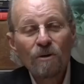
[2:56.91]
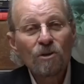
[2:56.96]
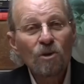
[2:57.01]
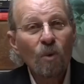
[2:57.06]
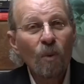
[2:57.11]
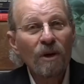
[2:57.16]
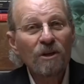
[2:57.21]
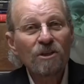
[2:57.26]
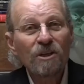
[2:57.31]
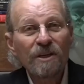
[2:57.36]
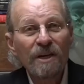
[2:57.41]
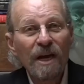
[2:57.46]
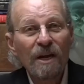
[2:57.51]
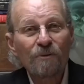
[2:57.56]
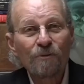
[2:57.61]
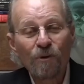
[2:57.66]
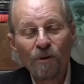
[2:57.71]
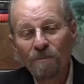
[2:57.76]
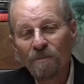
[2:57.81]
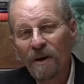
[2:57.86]
So once again,
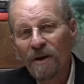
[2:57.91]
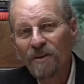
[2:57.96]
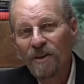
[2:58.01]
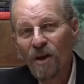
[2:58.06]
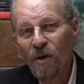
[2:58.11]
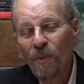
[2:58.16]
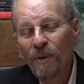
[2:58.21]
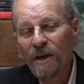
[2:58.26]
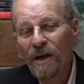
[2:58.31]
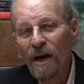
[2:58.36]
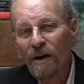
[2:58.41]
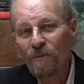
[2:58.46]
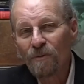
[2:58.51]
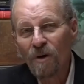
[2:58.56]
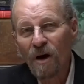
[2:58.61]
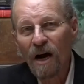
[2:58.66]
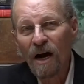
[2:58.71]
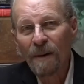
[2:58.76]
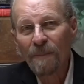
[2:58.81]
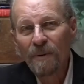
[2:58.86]
for Monday, we have
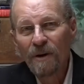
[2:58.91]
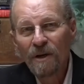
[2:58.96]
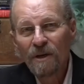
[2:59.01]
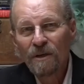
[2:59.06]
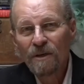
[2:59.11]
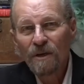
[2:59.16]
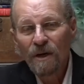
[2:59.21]
Rob